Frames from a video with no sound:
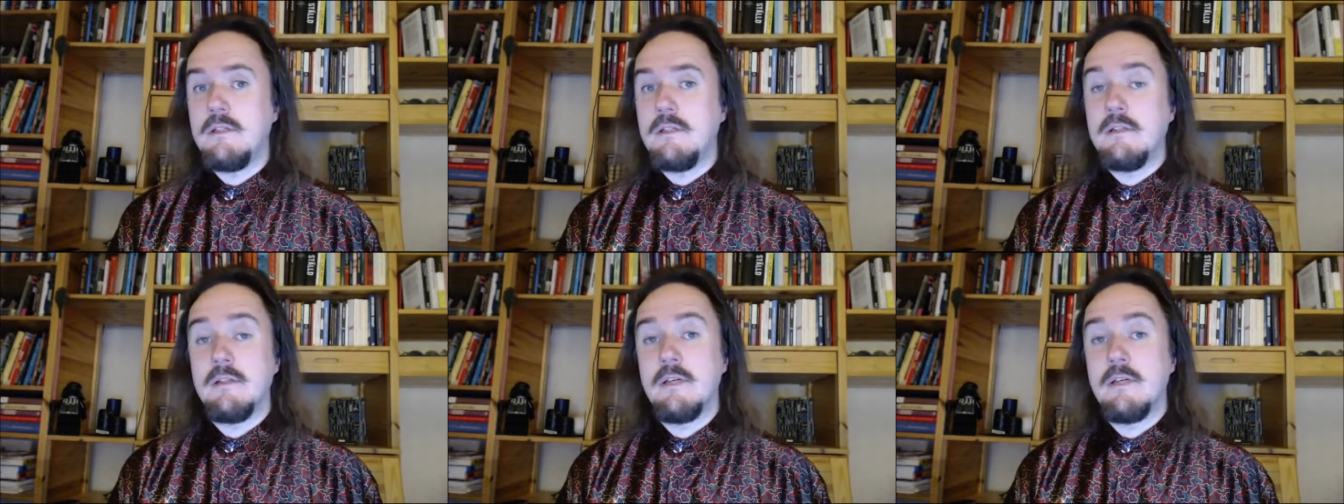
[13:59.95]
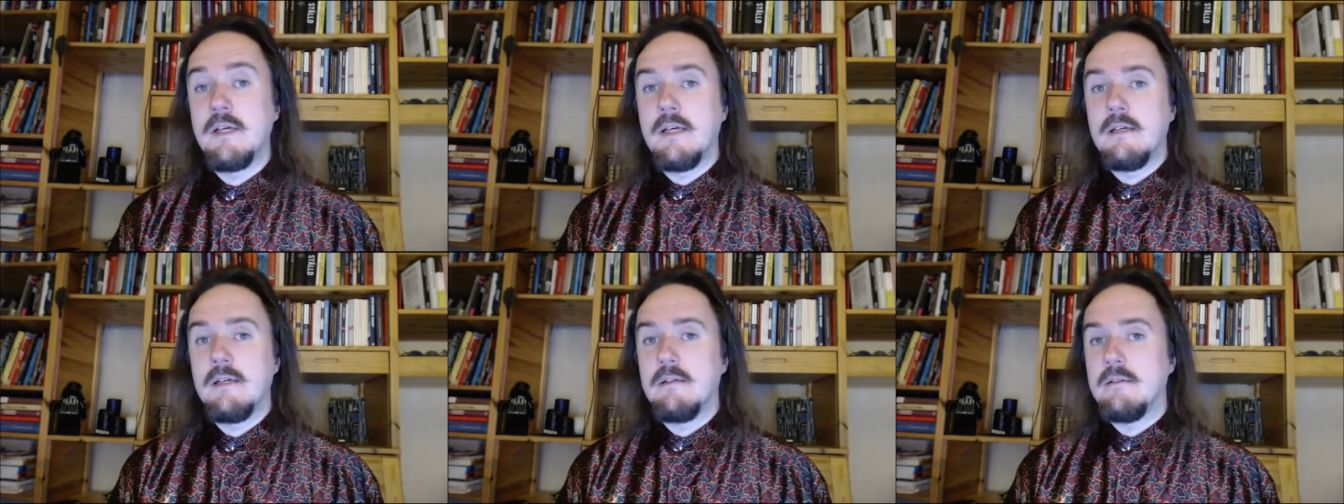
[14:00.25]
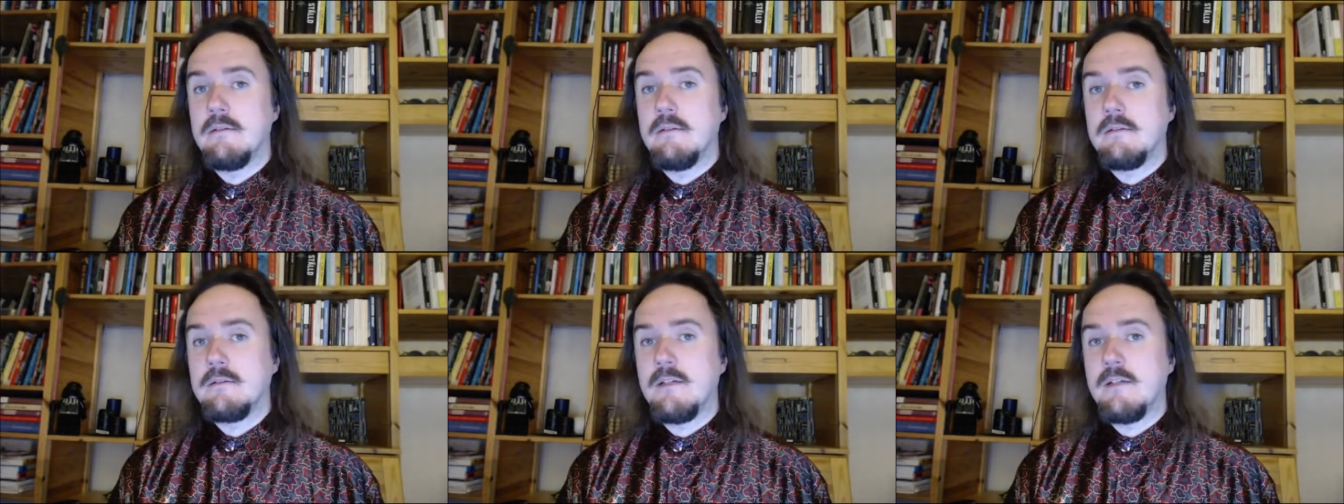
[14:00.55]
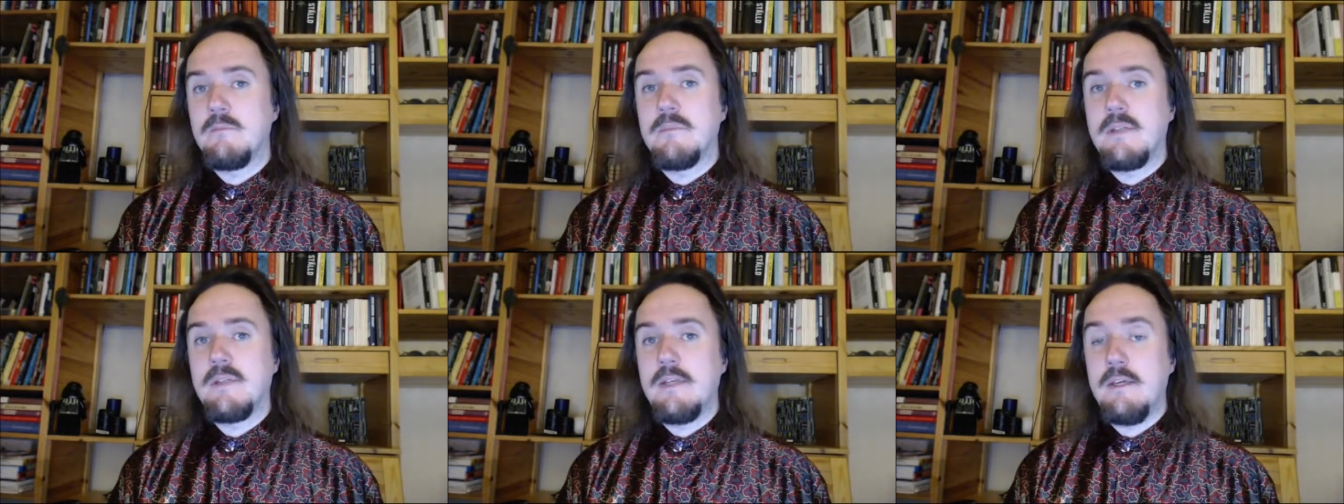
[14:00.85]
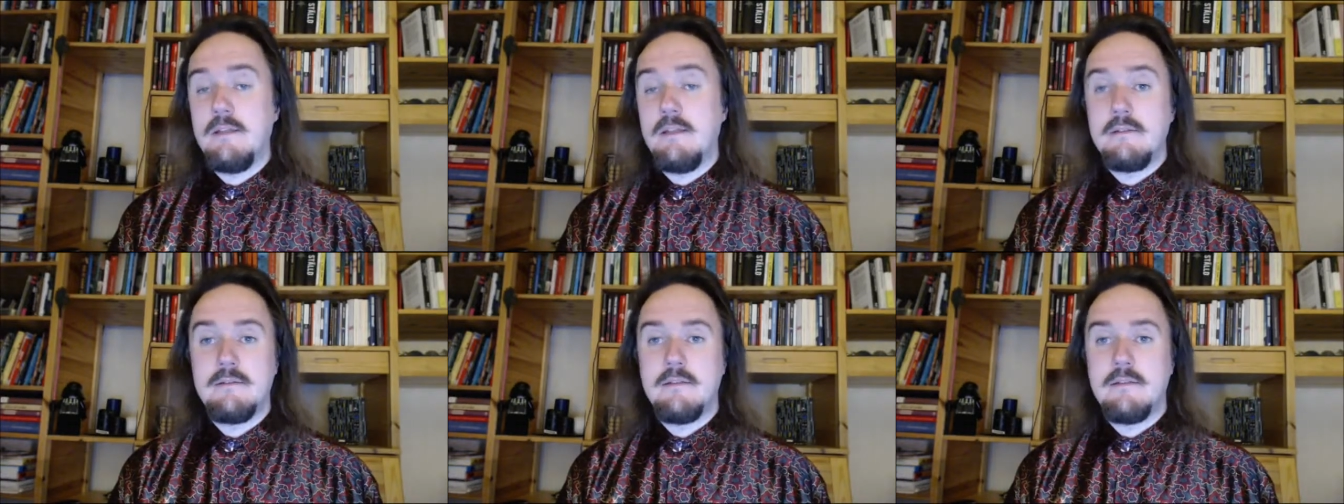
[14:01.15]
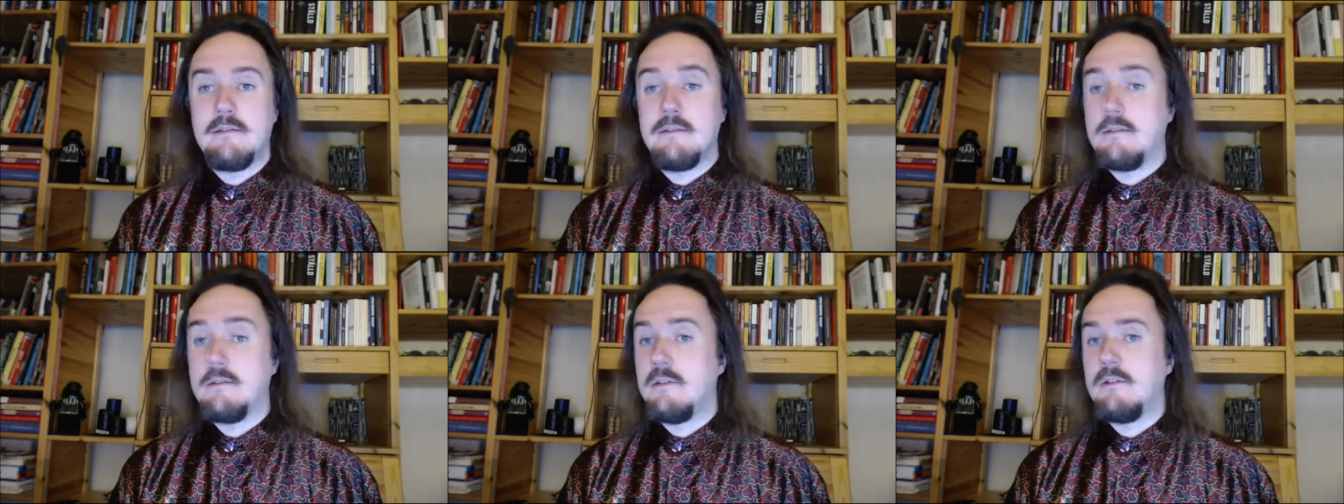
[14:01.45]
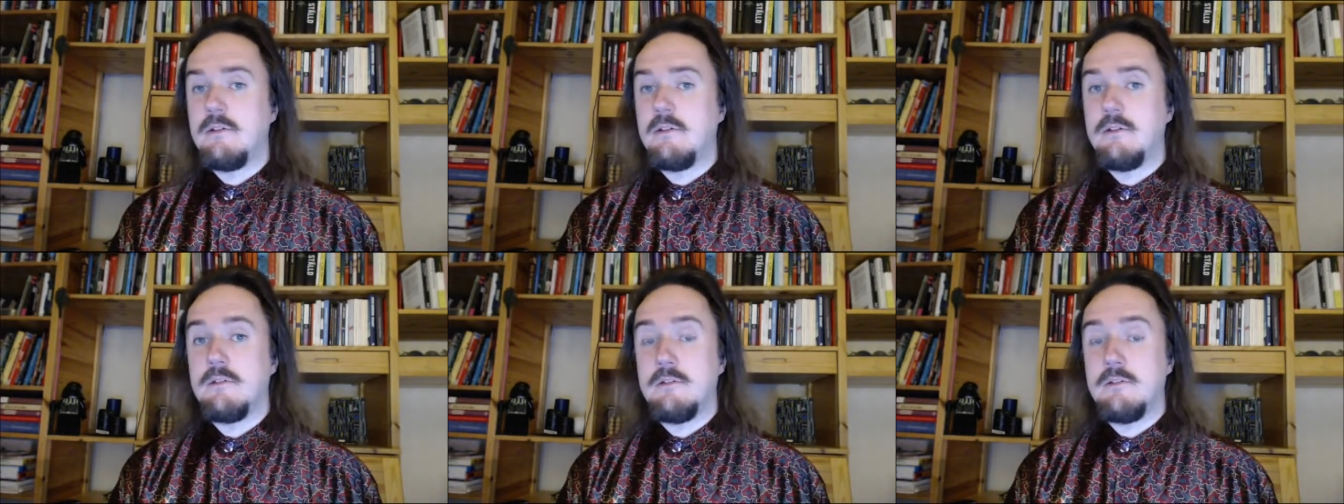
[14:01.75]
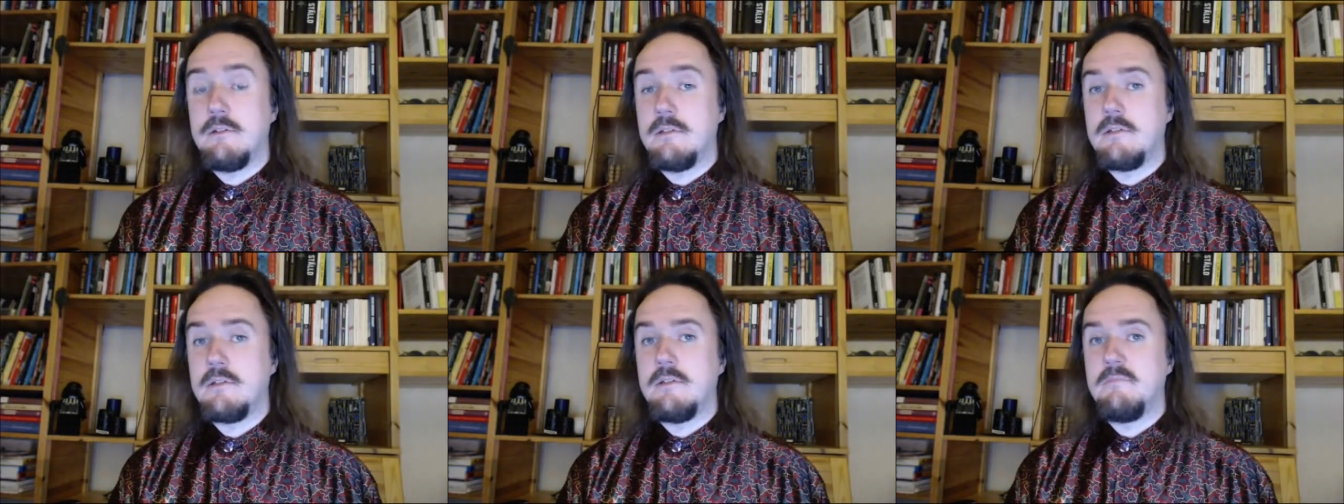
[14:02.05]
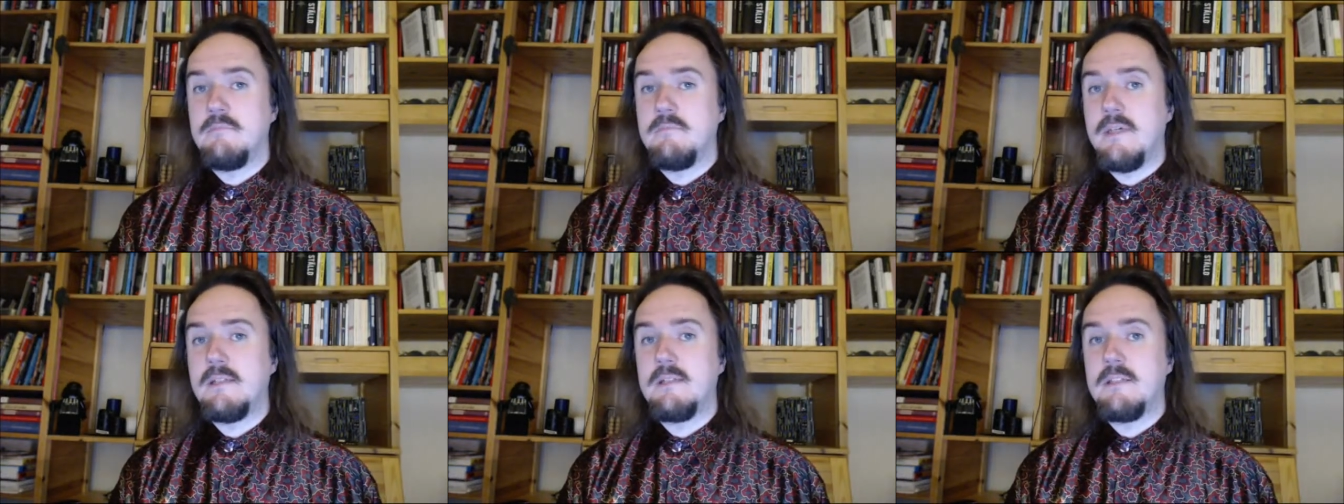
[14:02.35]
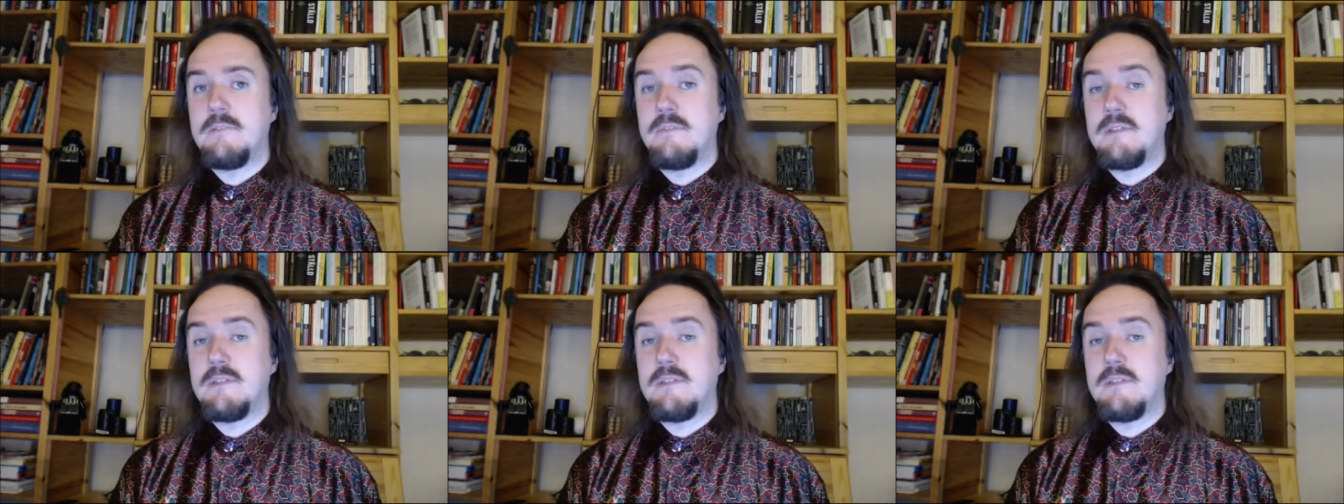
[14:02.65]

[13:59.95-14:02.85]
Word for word: In some cases, it hurts men